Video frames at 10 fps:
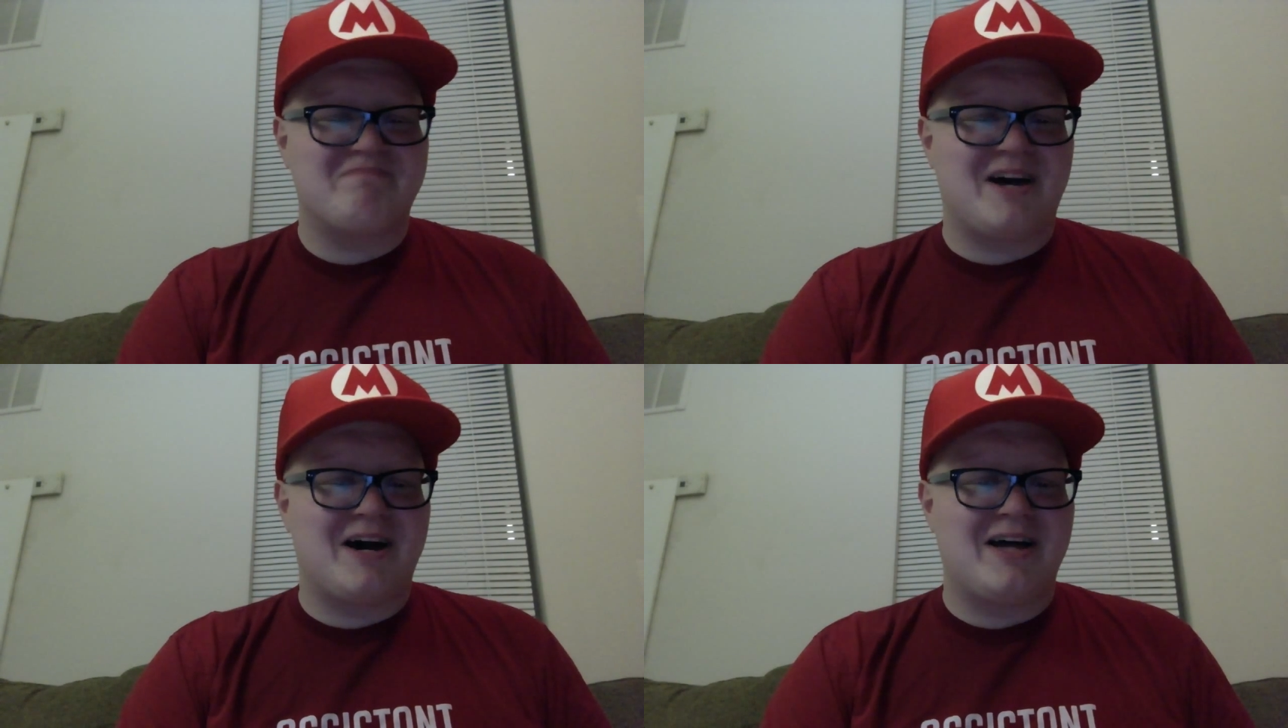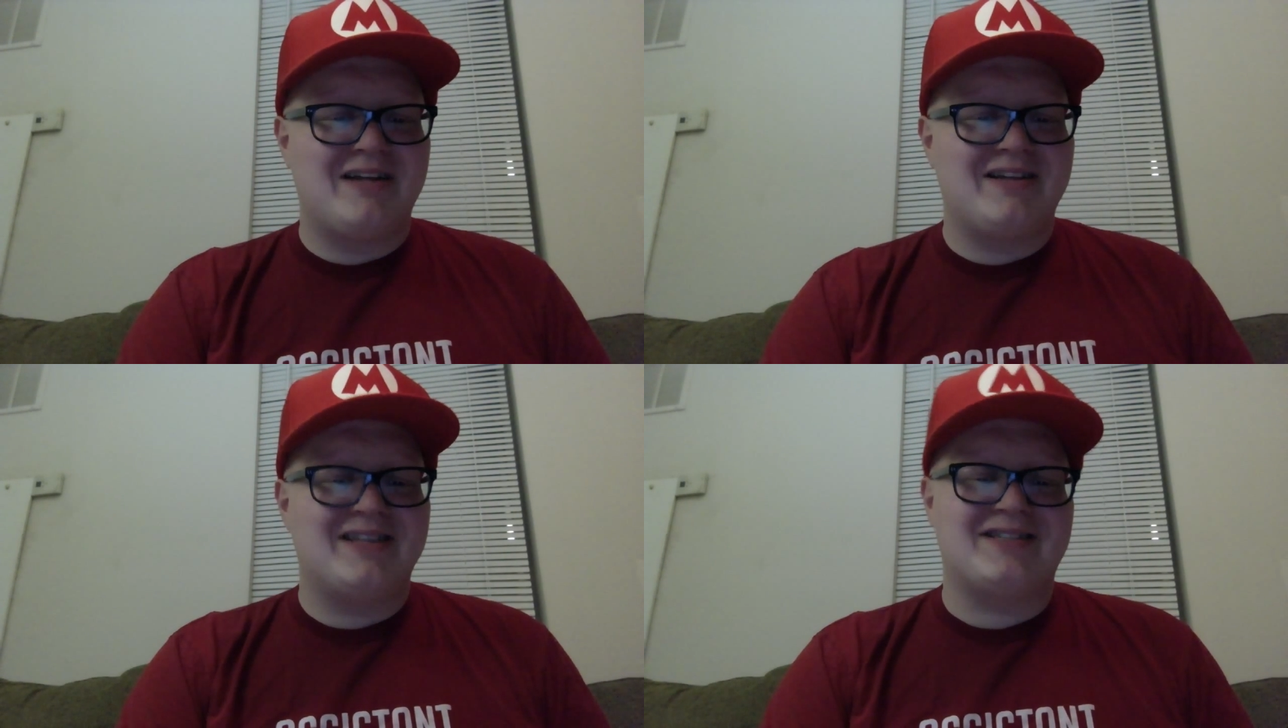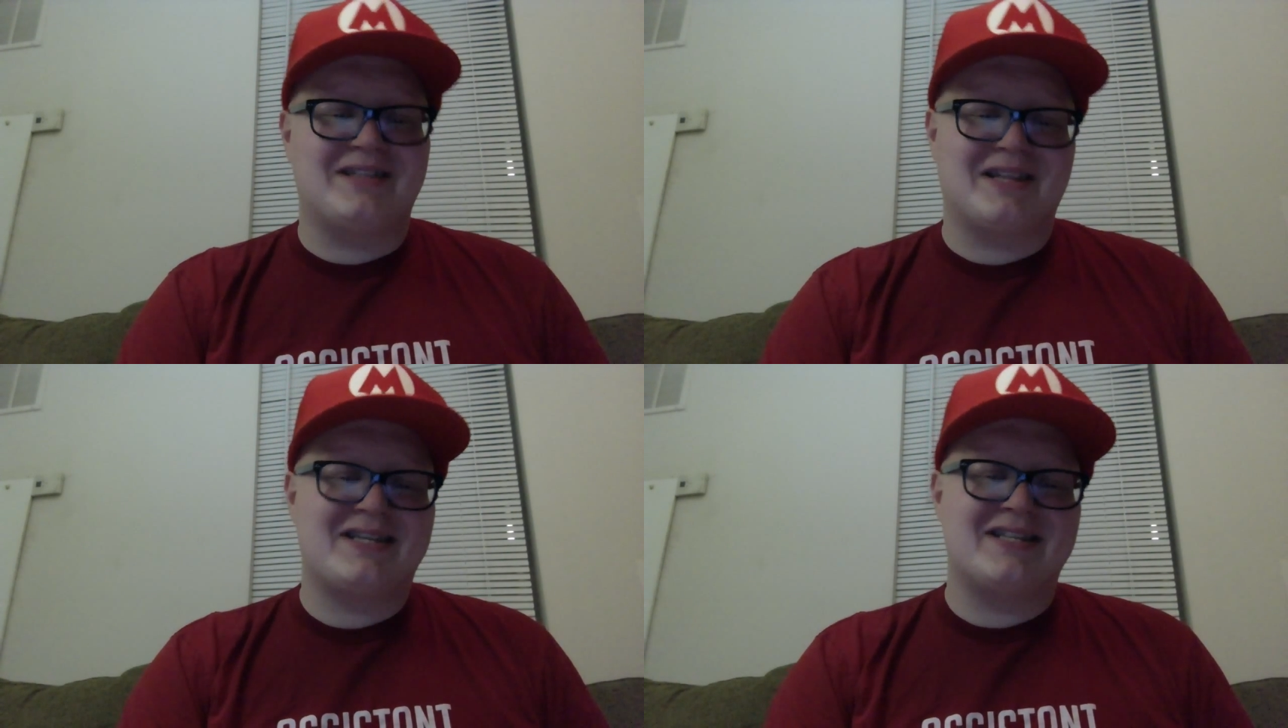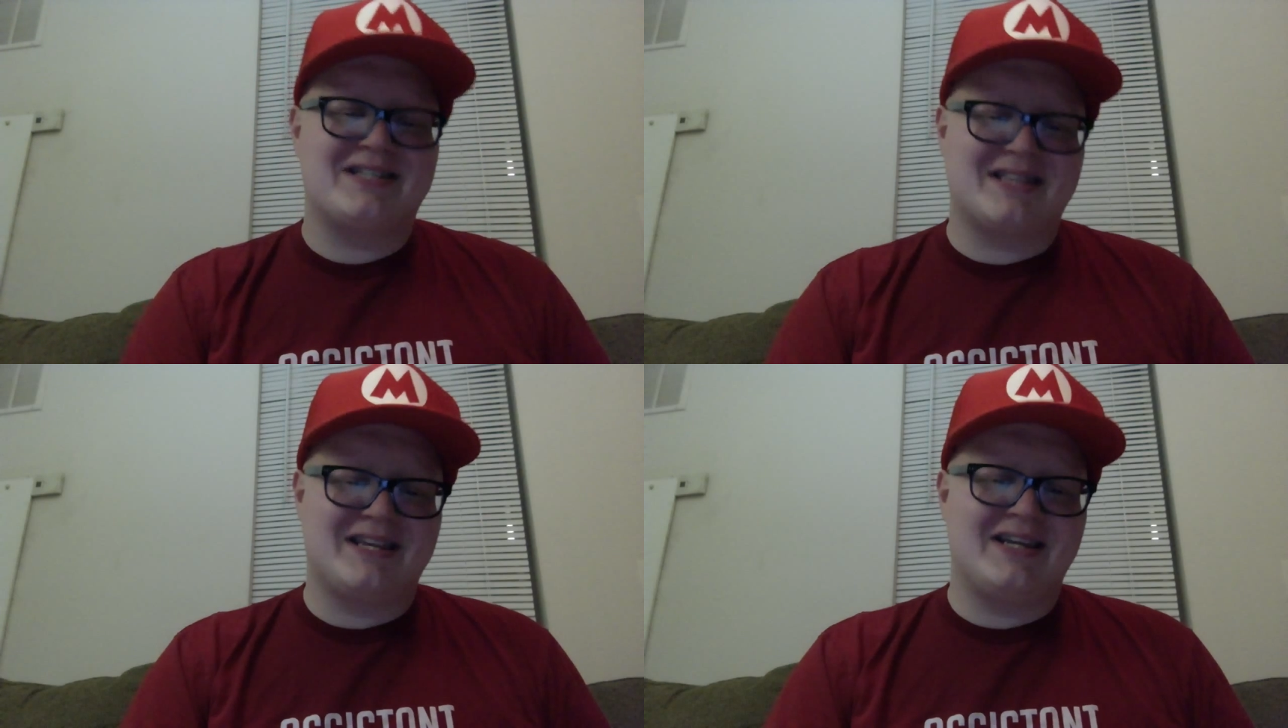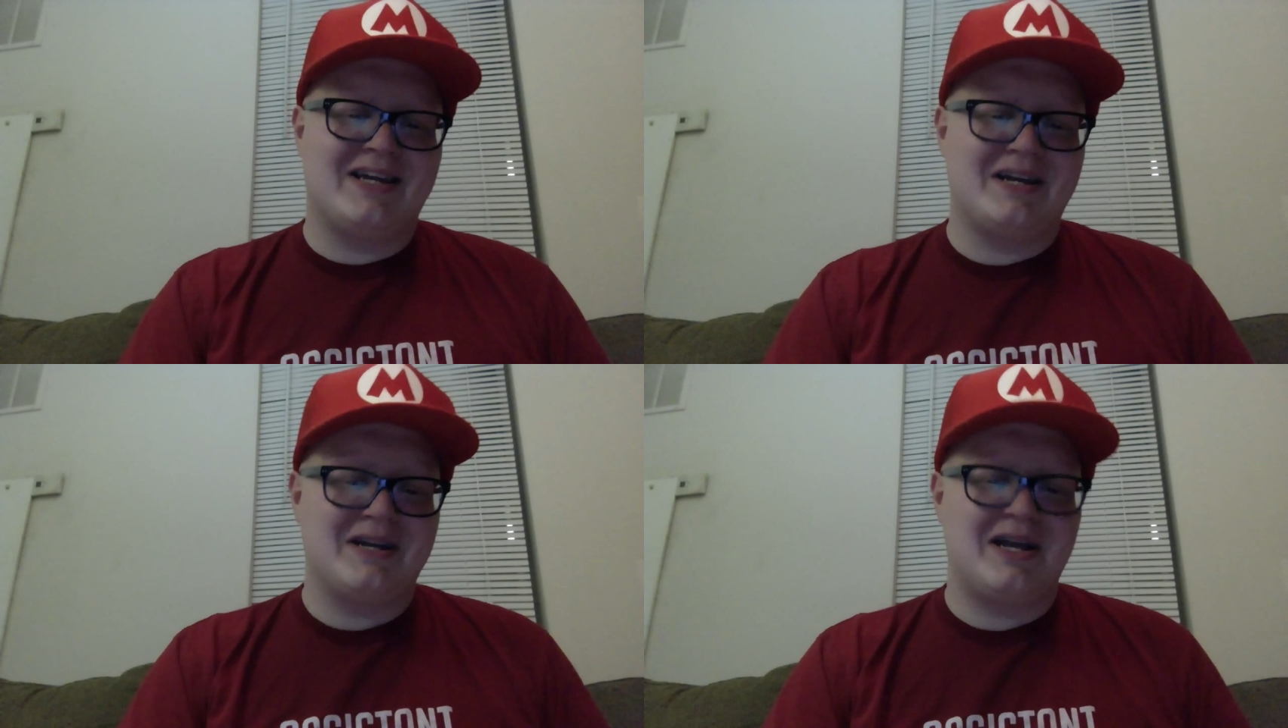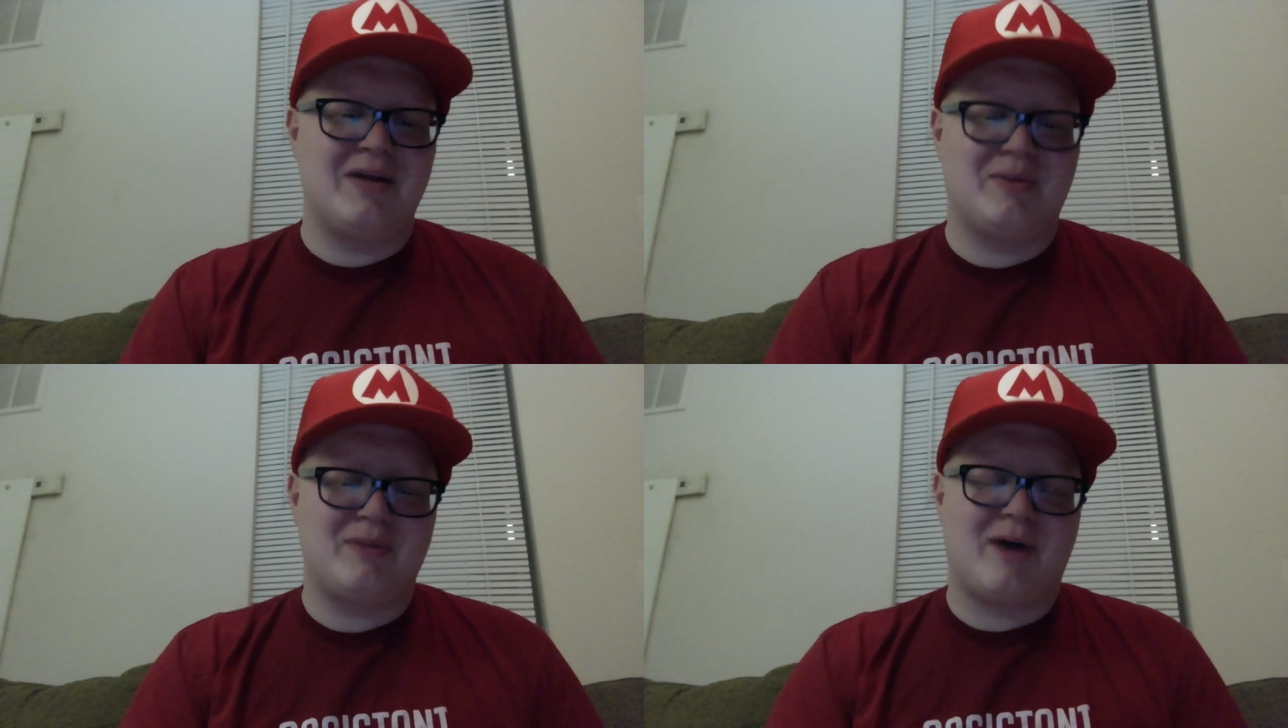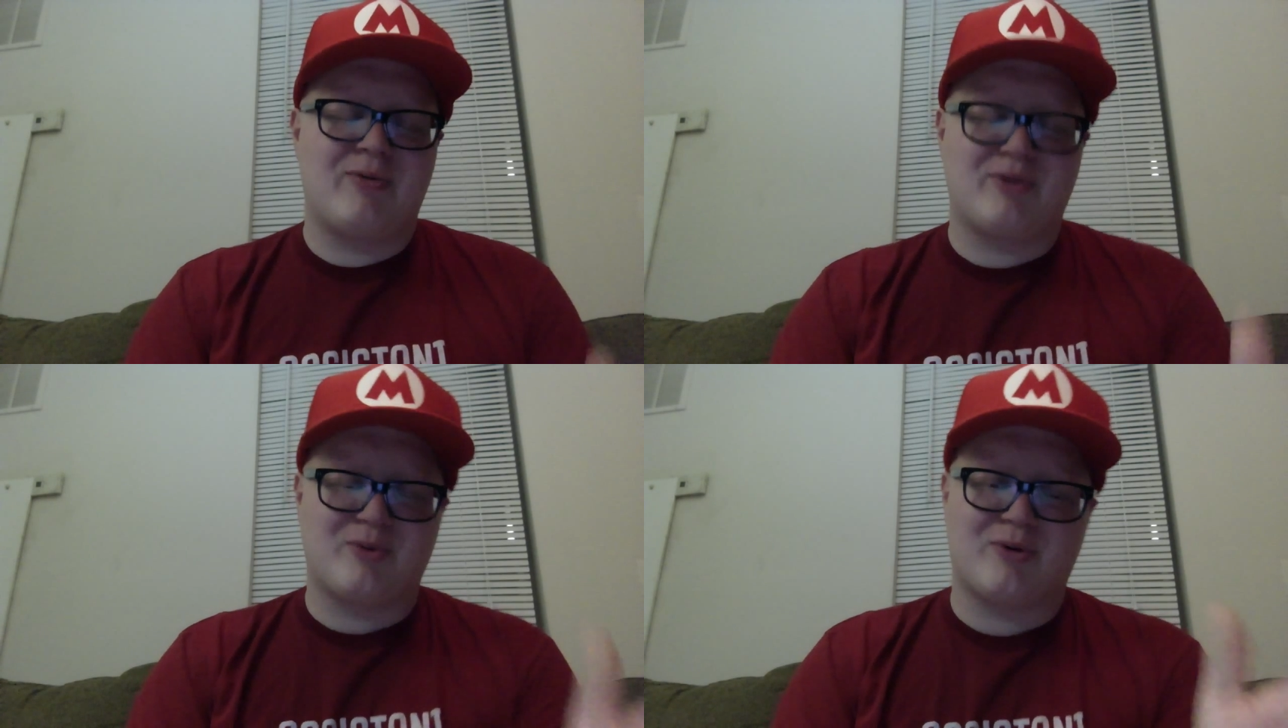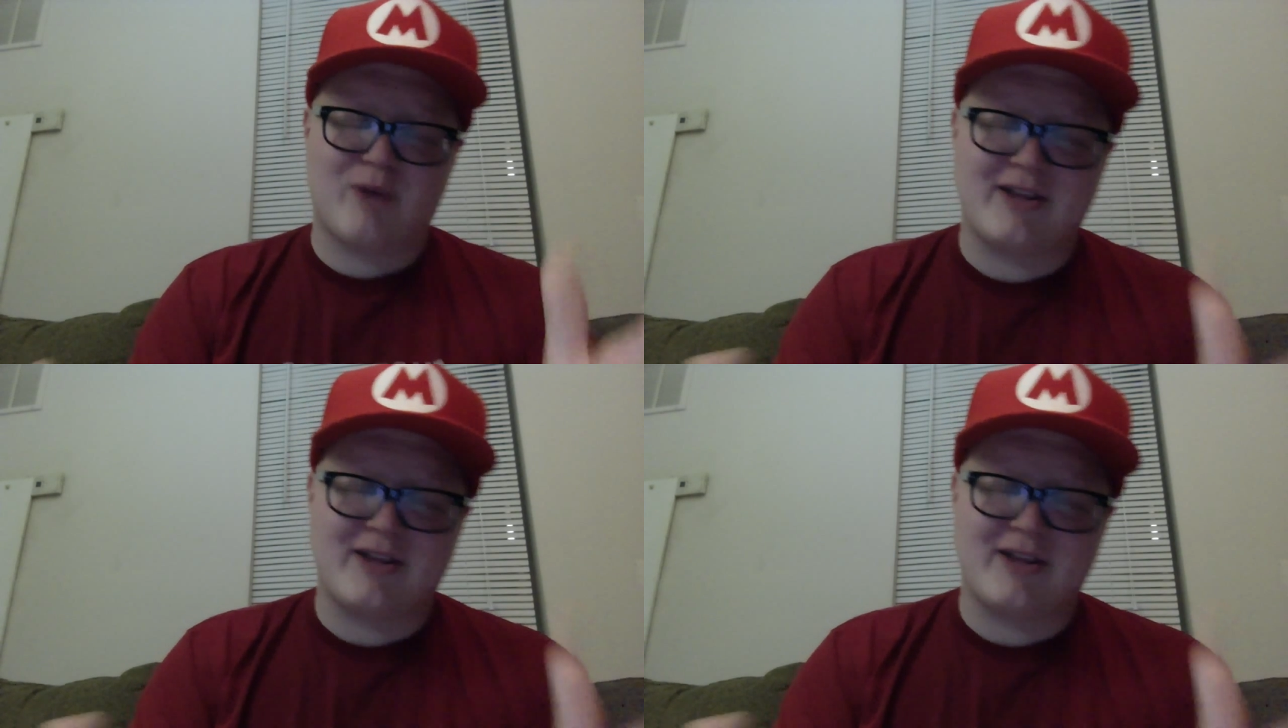And let's see. Let's get to we're